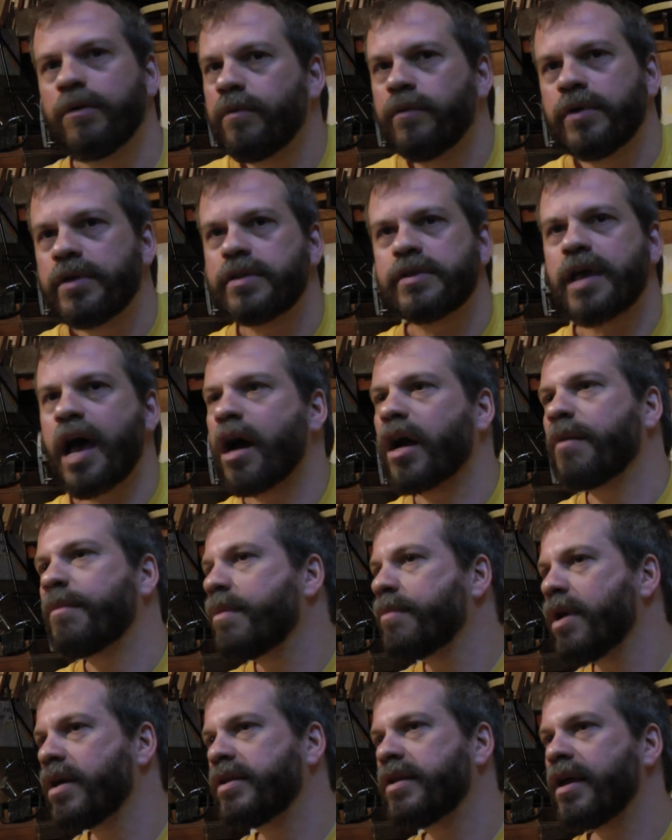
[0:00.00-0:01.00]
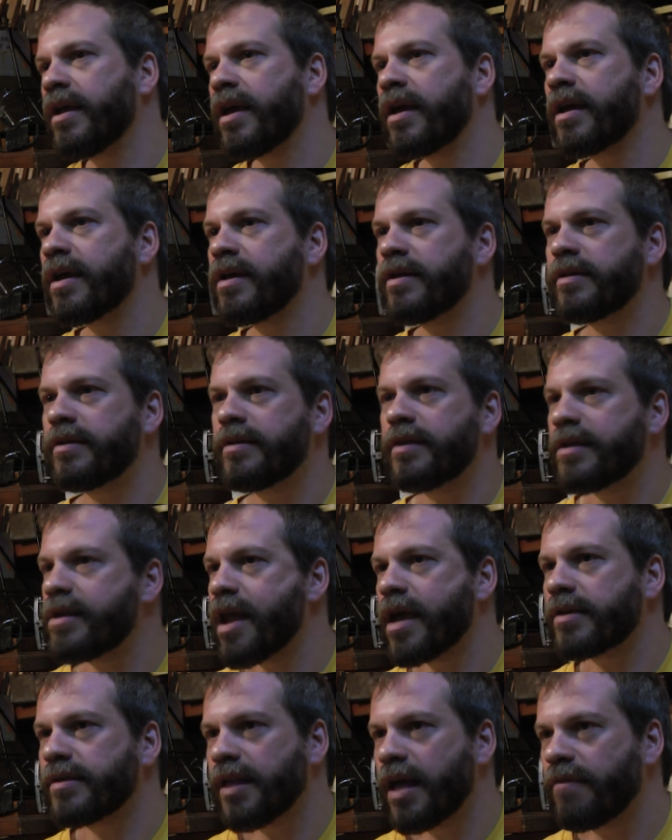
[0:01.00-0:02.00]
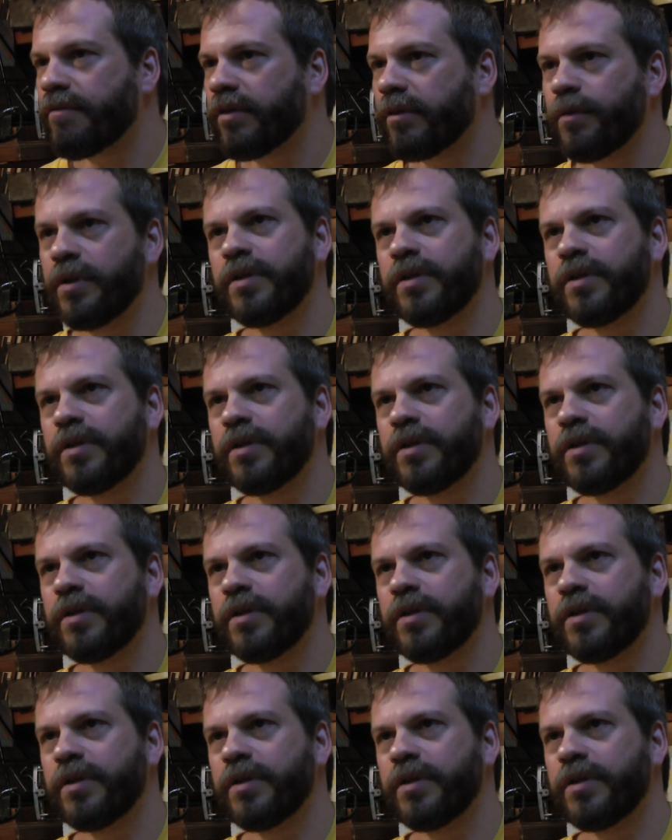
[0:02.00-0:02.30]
what's how come I'm not t- getting to the next level?